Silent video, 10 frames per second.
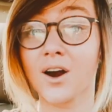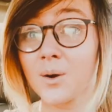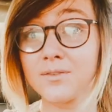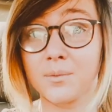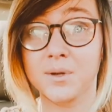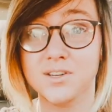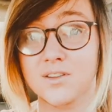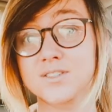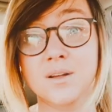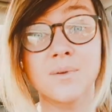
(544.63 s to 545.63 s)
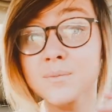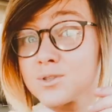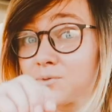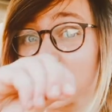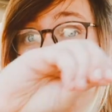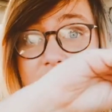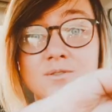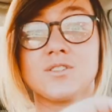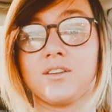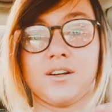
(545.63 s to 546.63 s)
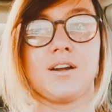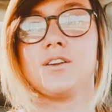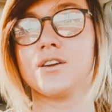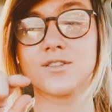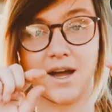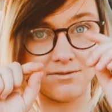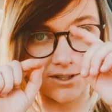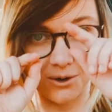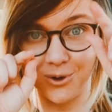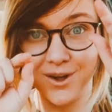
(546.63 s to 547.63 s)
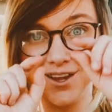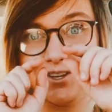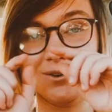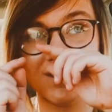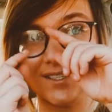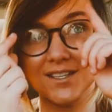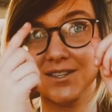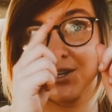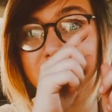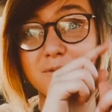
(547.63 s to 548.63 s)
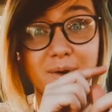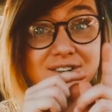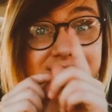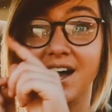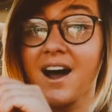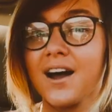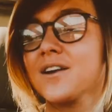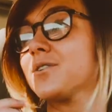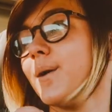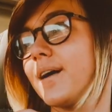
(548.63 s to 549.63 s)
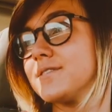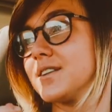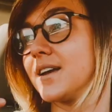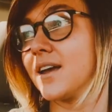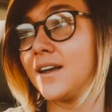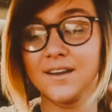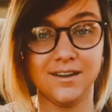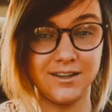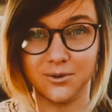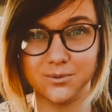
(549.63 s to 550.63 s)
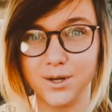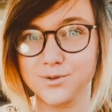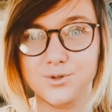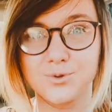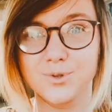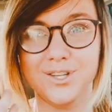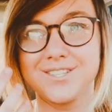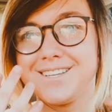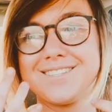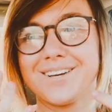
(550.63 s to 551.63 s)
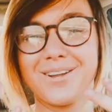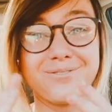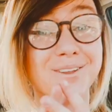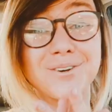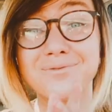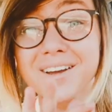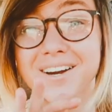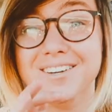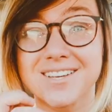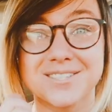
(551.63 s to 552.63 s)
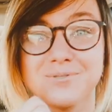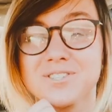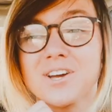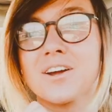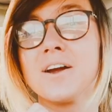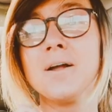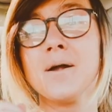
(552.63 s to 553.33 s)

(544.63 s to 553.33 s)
far away from each other. Sometimes they're right next to each other, and because you have to go, the detail of the person's eye, or you have to do the detail of their fingers next to each other.